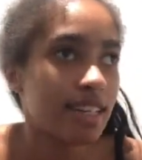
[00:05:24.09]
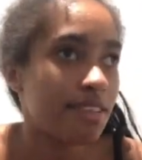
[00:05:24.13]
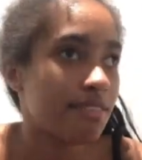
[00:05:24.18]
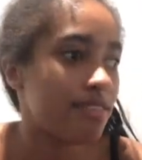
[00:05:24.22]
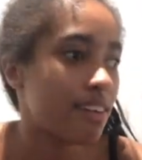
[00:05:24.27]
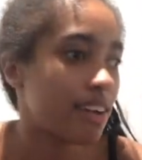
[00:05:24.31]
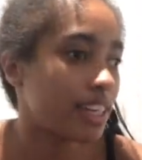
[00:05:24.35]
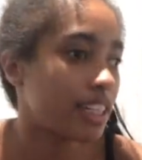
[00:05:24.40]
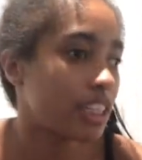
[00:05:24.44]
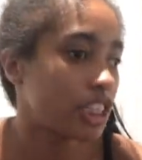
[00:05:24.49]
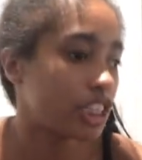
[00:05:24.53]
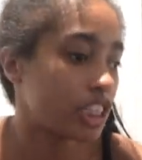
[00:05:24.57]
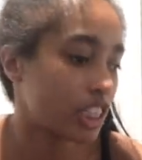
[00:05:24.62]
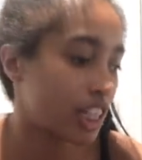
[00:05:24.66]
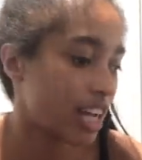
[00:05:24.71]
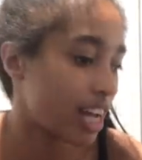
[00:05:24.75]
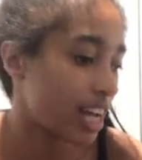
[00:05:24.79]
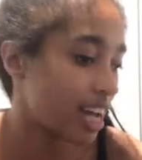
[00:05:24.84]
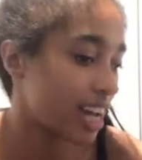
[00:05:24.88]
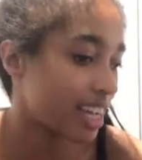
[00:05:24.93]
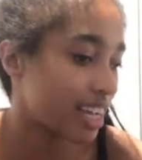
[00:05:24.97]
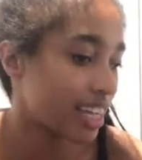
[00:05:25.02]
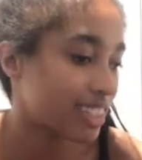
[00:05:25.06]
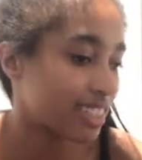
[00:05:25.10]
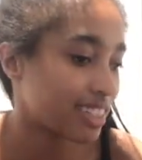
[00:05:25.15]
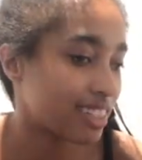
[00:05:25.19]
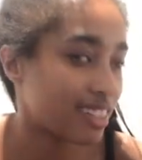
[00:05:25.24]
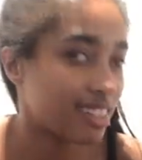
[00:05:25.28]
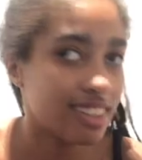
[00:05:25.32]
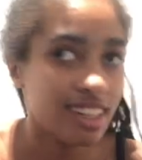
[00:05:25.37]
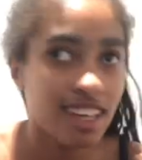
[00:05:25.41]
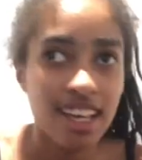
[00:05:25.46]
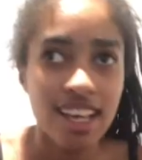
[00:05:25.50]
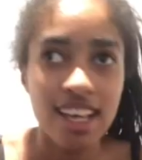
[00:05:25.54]
very shy. As
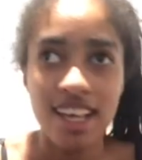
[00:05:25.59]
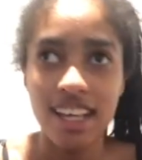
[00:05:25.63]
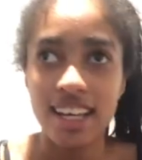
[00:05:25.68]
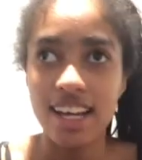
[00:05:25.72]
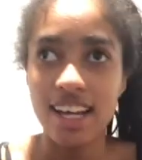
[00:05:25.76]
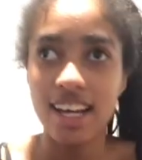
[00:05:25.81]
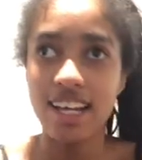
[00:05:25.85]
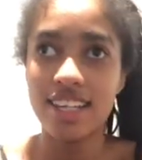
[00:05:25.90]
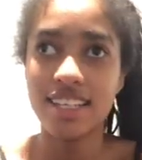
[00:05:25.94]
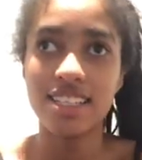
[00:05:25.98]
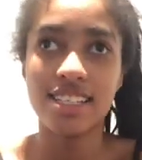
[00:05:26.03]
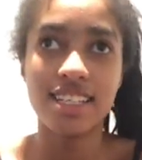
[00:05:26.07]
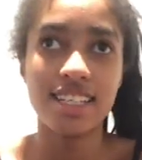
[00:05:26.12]
you guys can